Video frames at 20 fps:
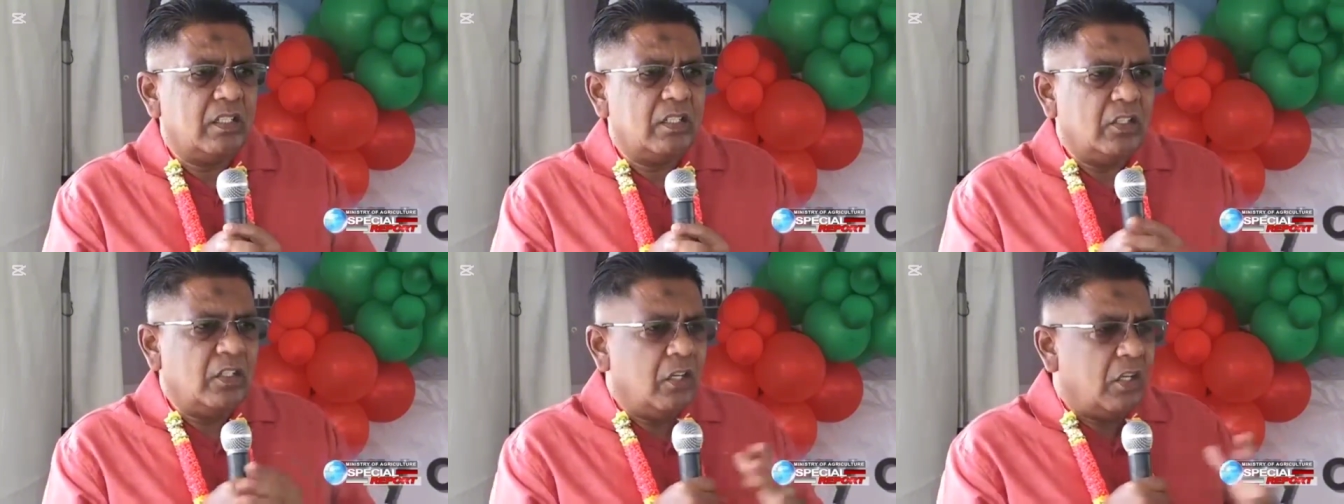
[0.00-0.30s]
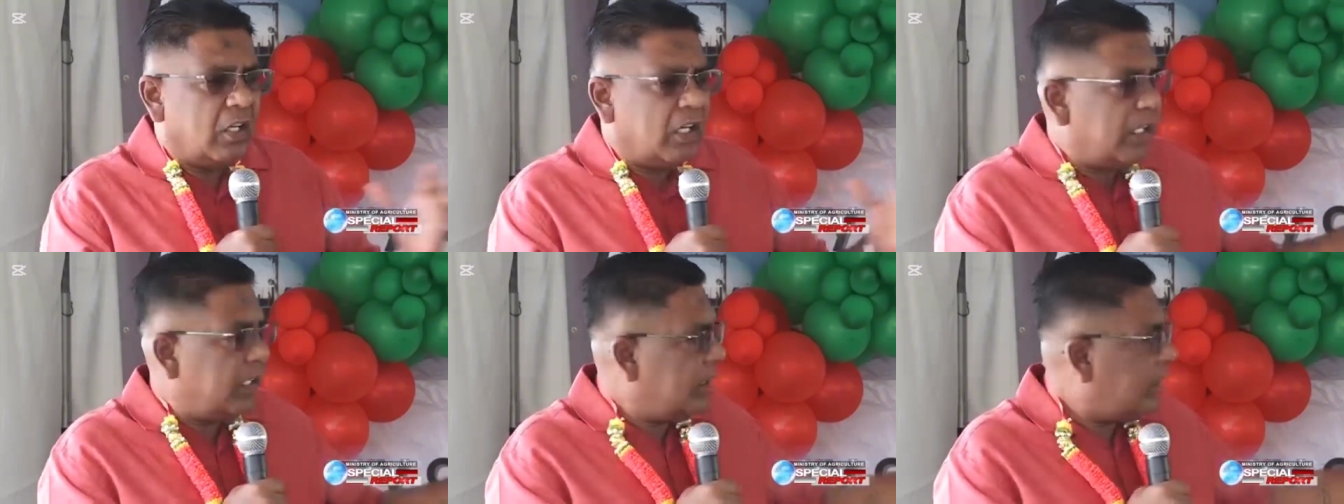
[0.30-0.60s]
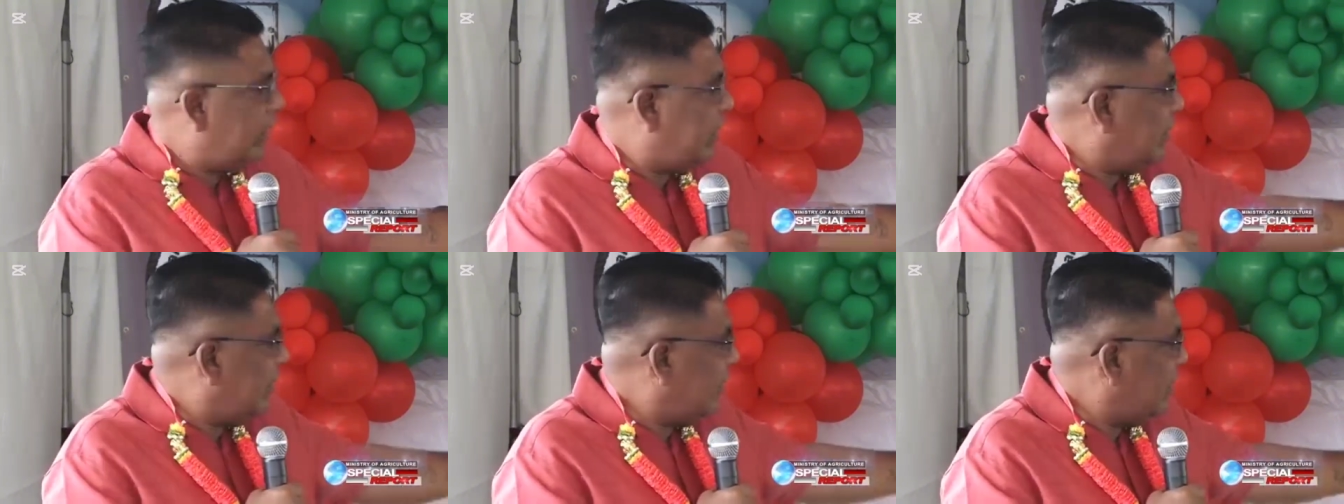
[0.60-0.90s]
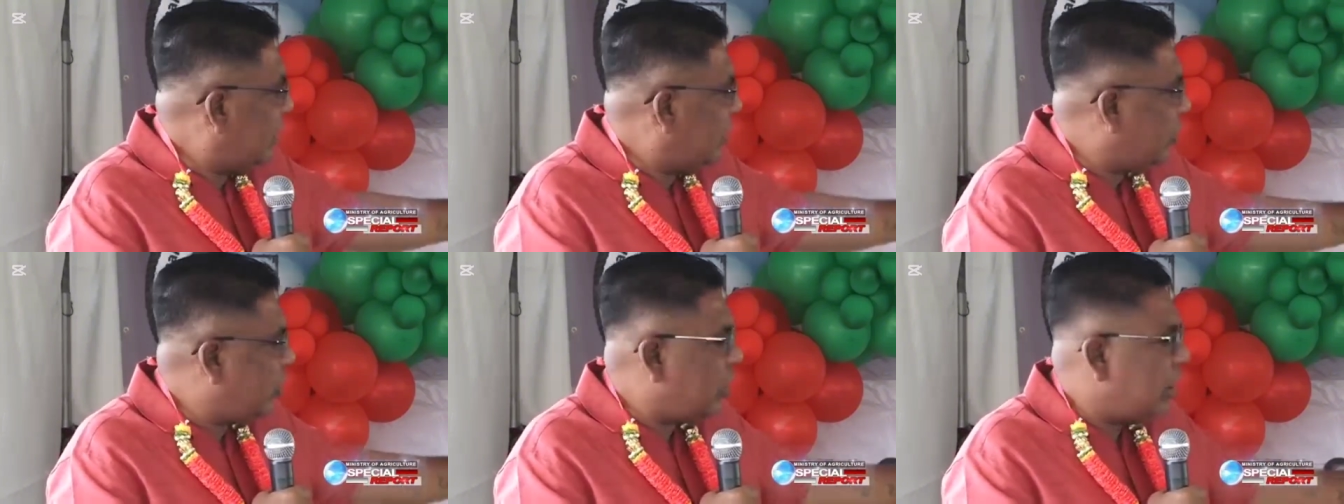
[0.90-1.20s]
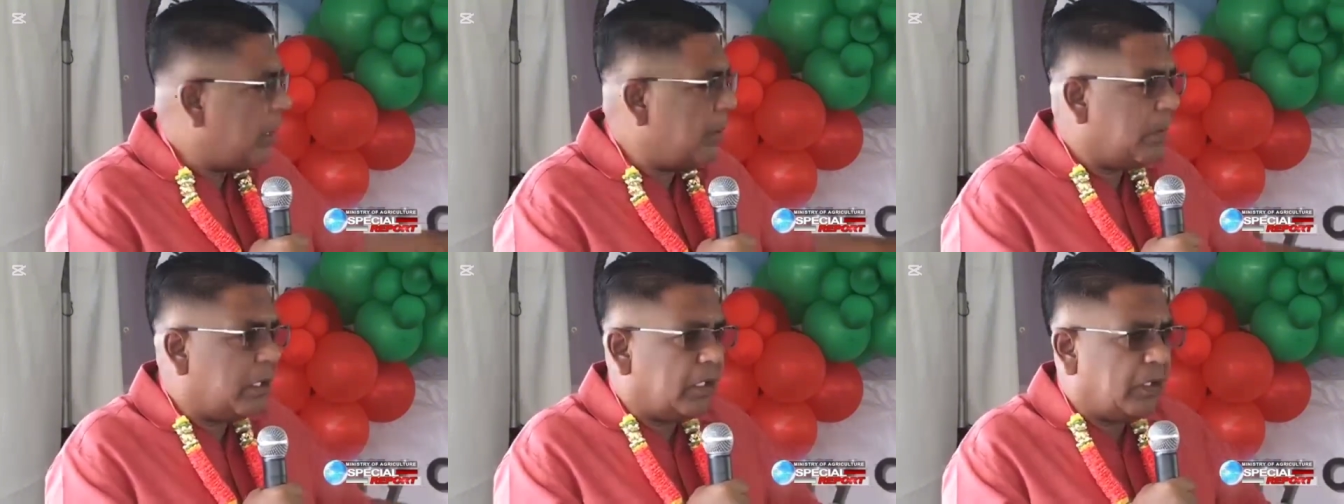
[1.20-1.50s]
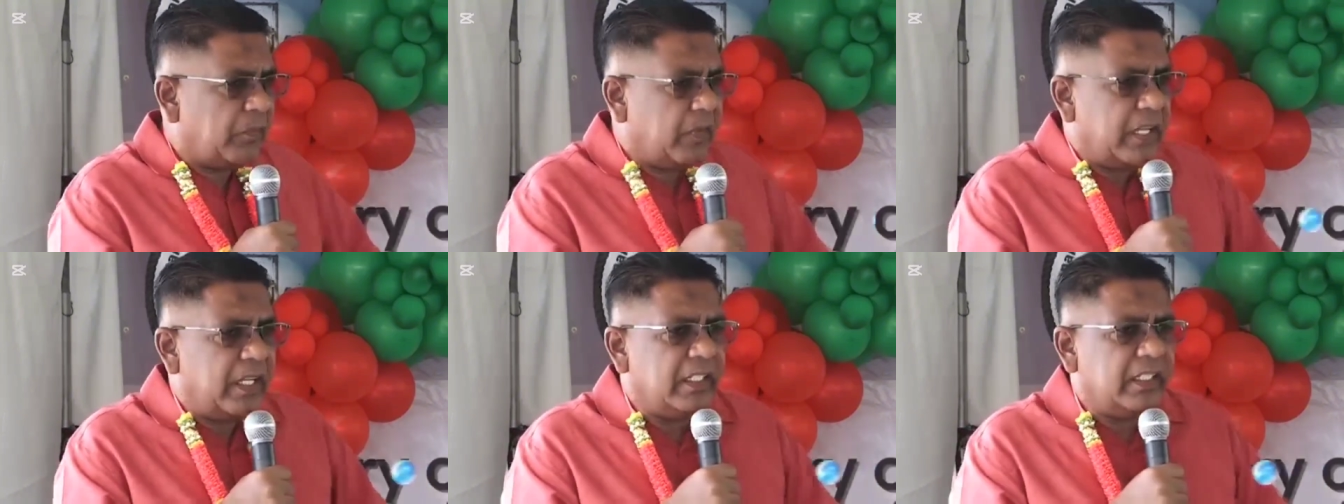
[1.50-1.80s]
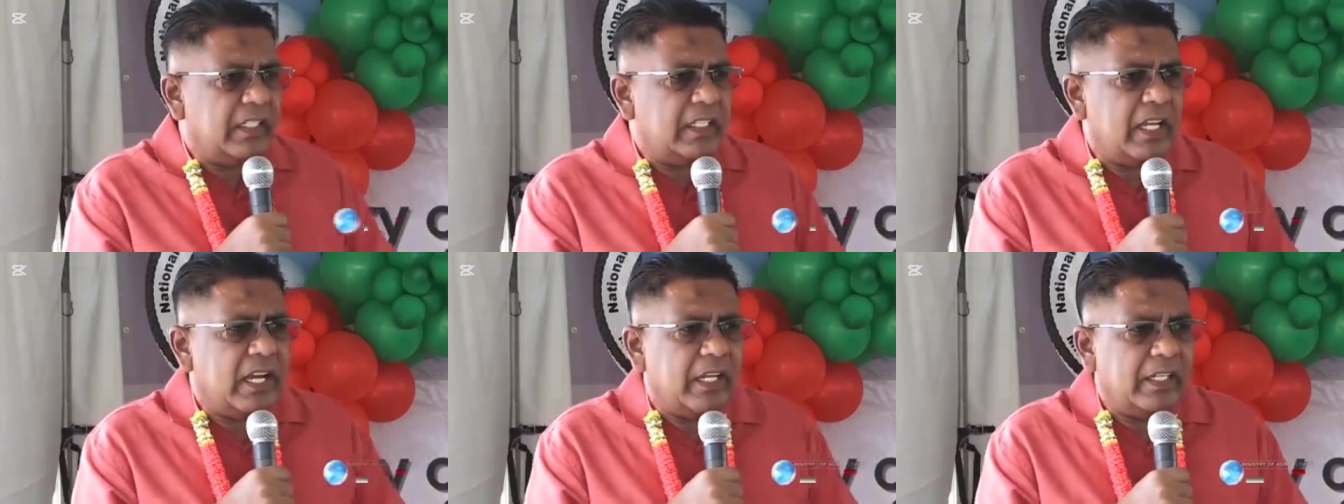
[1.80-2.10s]
You heard the chairman of
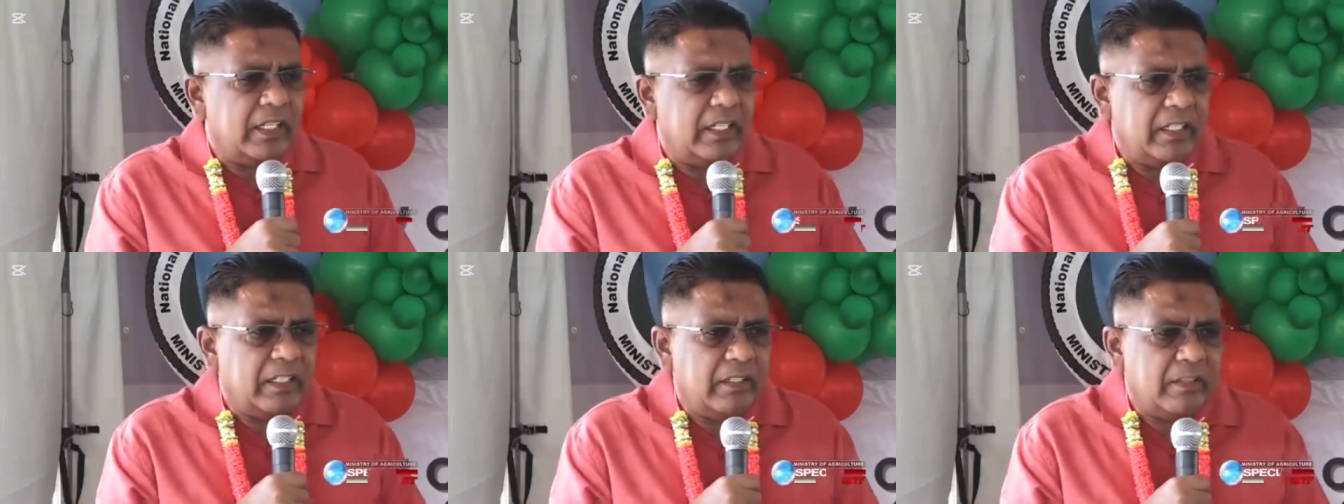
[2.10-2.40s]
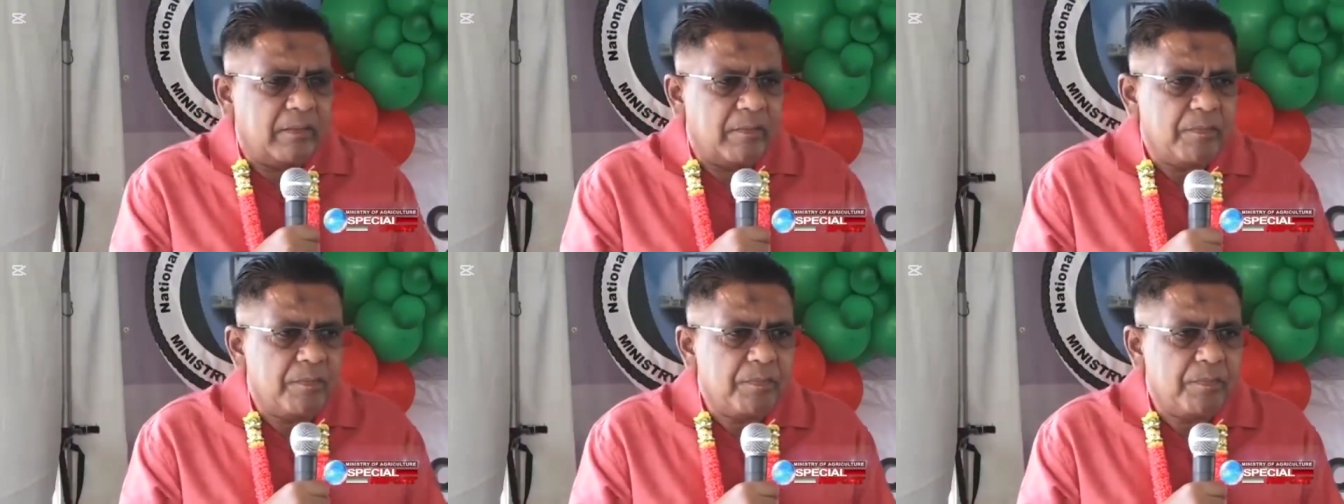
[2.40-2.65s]
NDIA